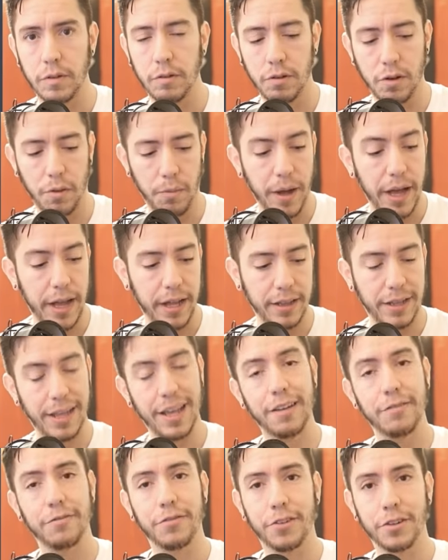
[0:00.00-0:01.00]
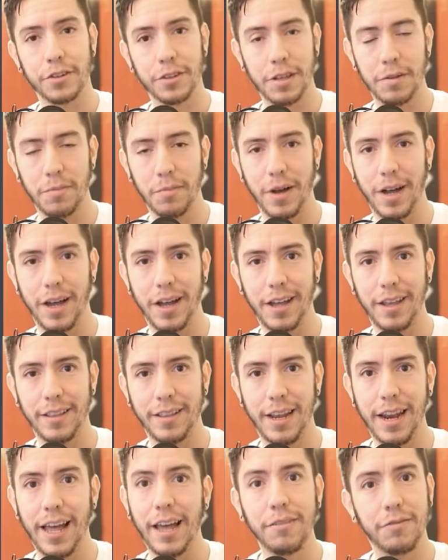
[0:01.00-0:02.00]
combined effort by
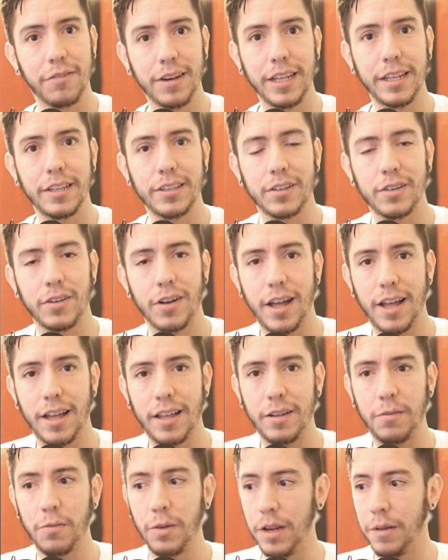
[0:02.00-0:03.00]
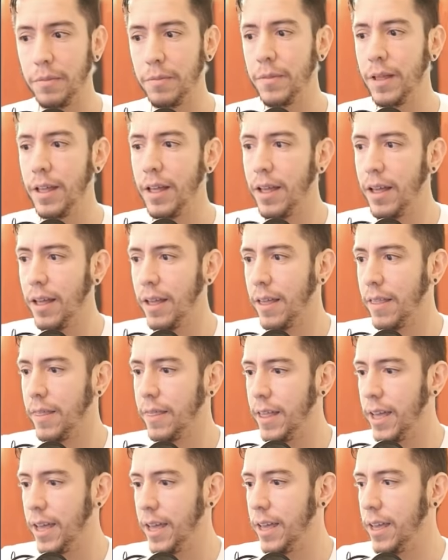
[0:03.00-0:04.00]
Dalai Felinto and Willem,
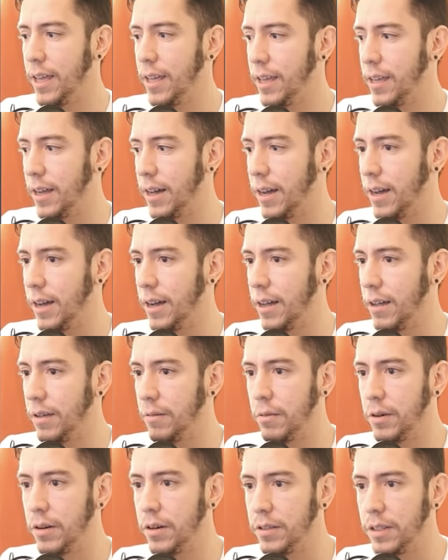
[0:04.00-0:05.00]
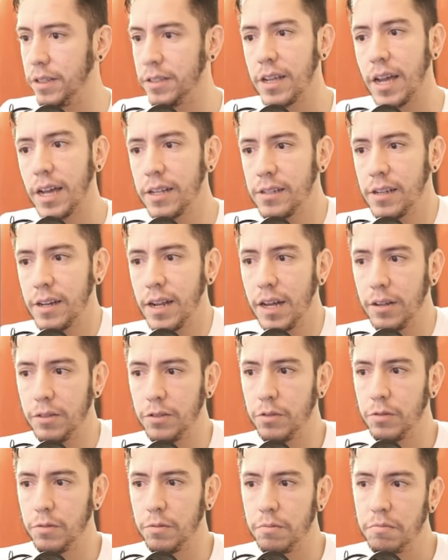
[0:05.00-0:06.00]
they were discussing how
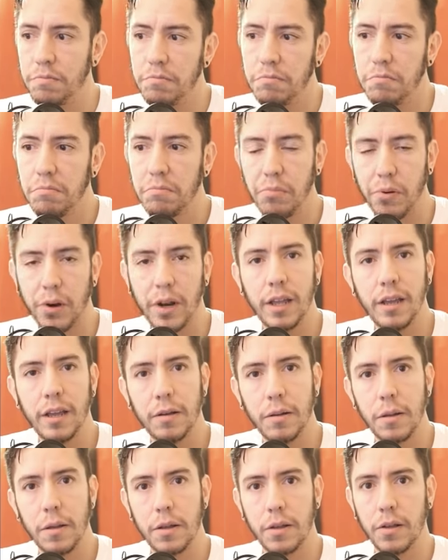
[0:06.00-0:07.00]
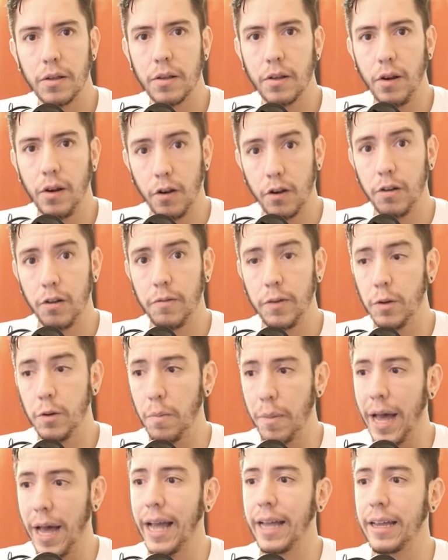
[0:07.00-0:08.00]
to bring local view
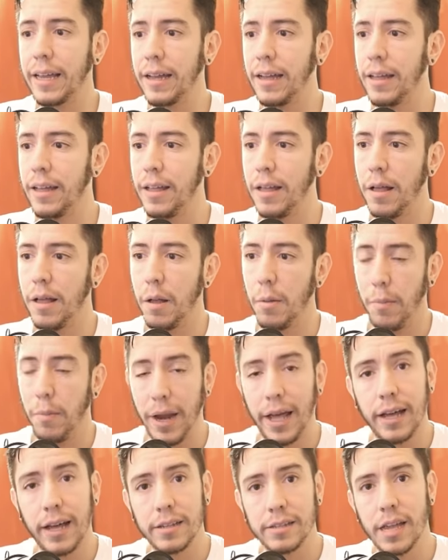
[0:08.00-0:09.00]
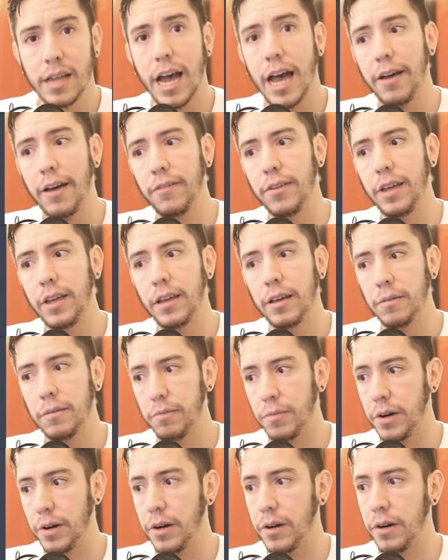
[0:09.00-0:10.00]
back, plus having
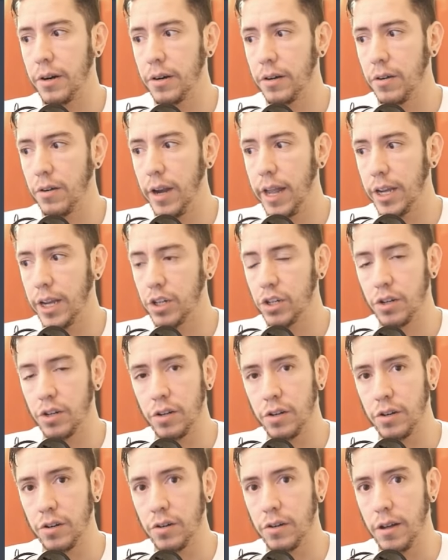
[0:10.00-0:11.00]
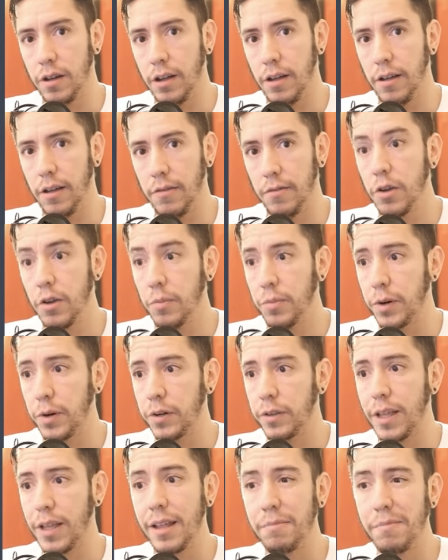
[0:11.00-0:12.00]
per collection
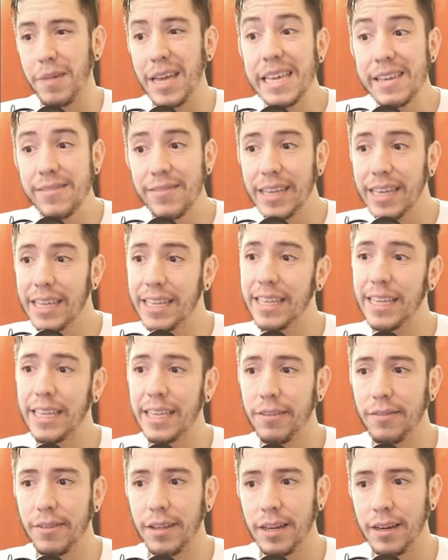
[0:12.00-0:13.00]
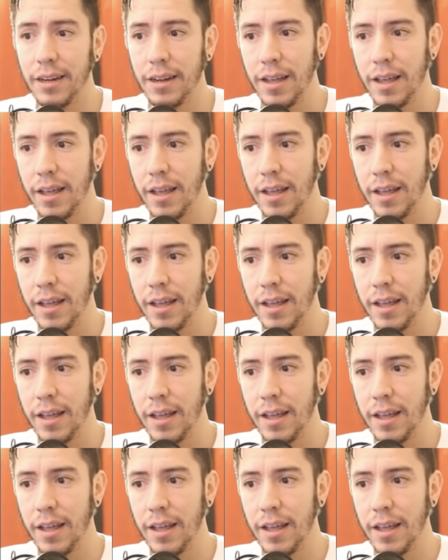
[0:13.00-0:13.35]
viewport, and maybe even